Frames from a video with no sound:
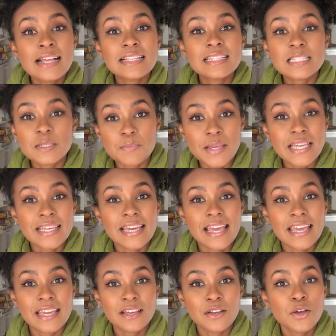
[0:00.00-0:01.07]

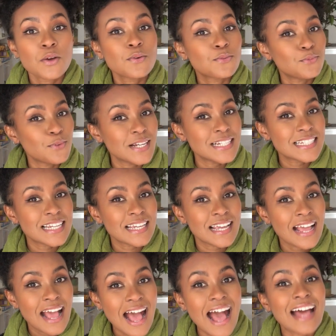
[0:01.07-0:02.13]
speaking,
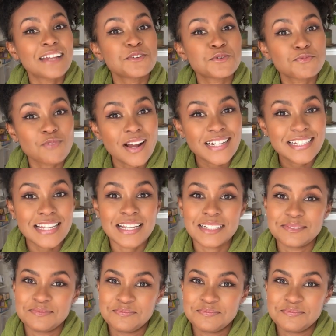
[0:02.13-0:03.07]
reading, and writing.